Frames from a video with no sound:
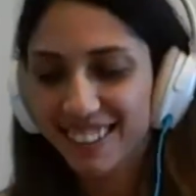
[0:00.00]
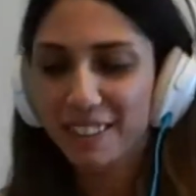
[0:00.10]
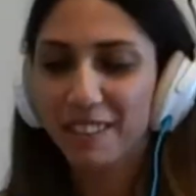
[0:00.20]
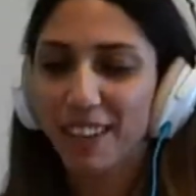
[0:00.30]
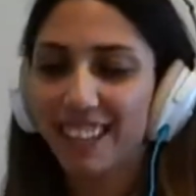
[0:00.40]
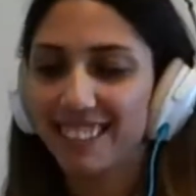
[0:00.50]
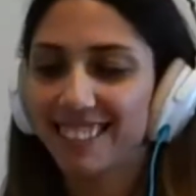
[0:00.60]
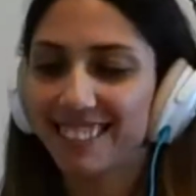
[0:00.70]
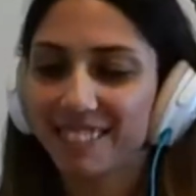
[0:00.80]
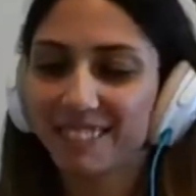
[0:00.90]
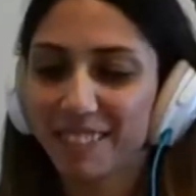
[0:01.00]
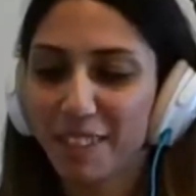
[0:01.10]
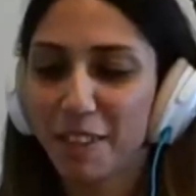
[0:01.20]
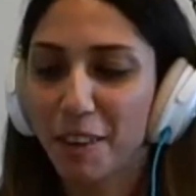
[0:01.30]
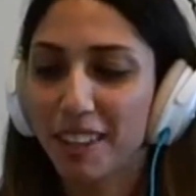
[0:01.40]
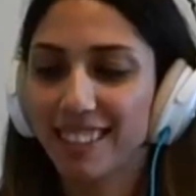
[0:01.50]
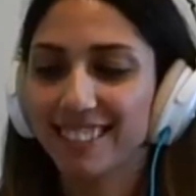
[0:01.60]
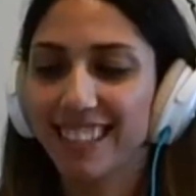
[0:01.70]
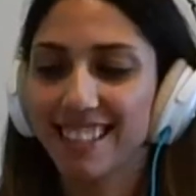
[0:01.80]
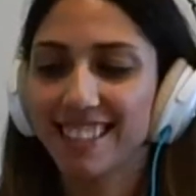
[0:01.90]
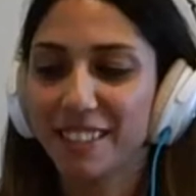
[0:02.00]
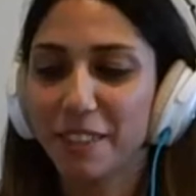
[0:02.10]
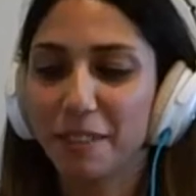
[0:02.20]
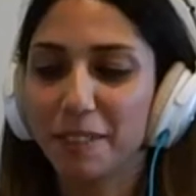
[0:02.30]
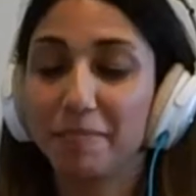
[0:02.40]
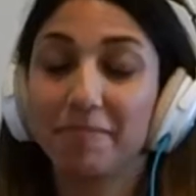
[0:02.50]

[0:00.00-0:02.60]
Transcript: Great stories and lessons to